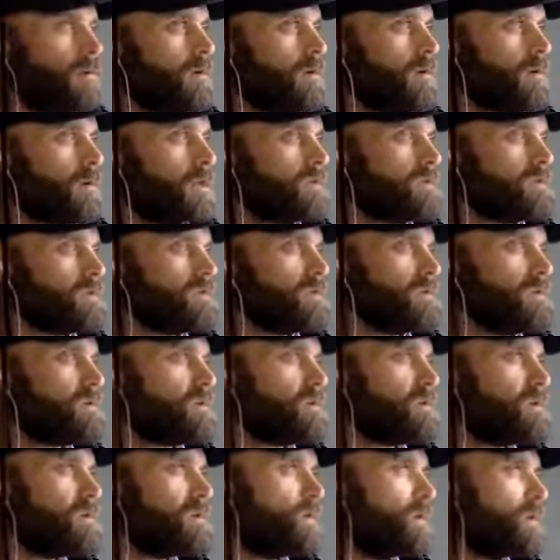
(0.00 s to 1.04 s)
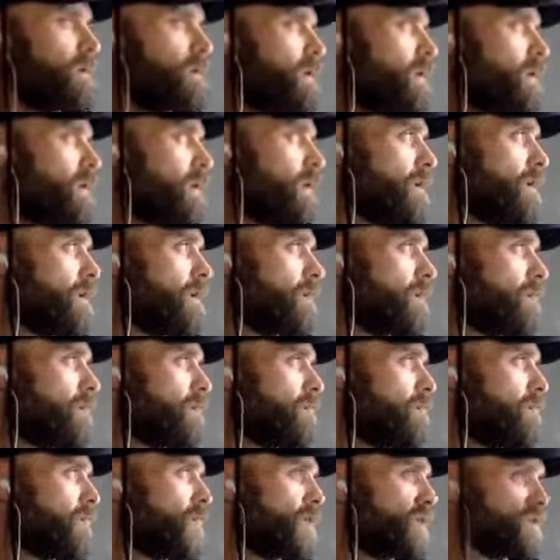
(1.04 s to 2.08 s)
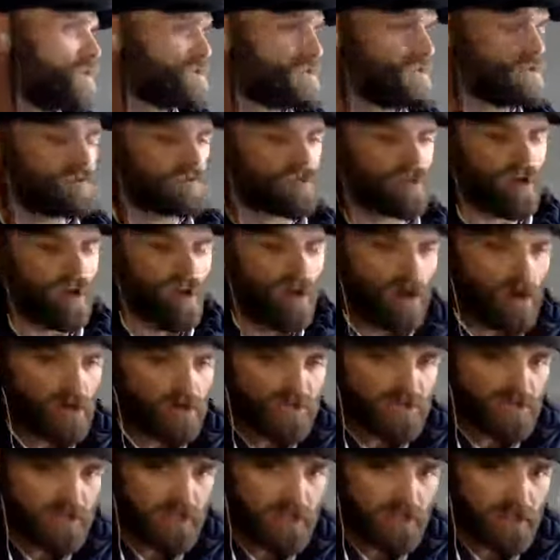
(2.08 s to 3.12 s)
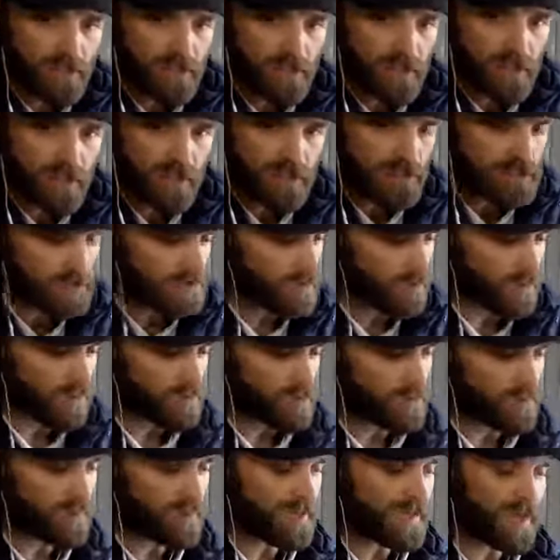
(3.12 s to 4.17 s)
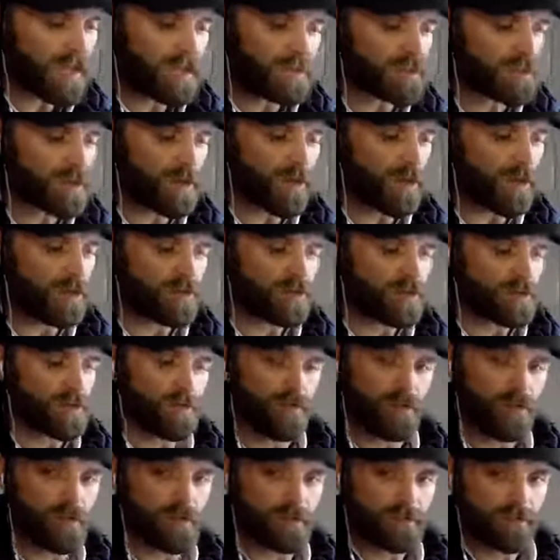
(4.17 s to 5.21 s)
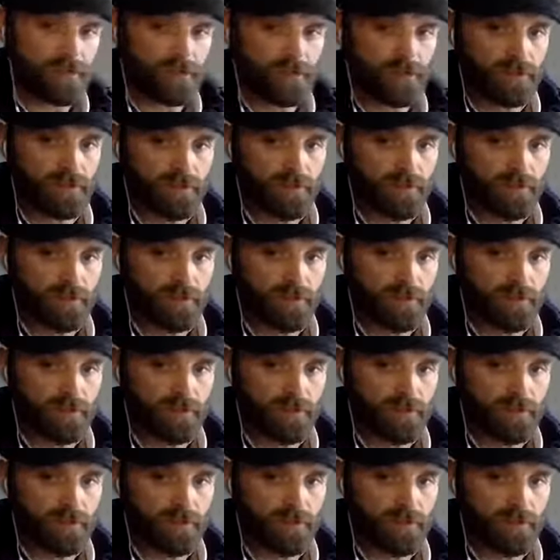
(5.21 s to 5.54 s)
Isn't it the person who's causing the annoyance? No, you can't cause annoyance.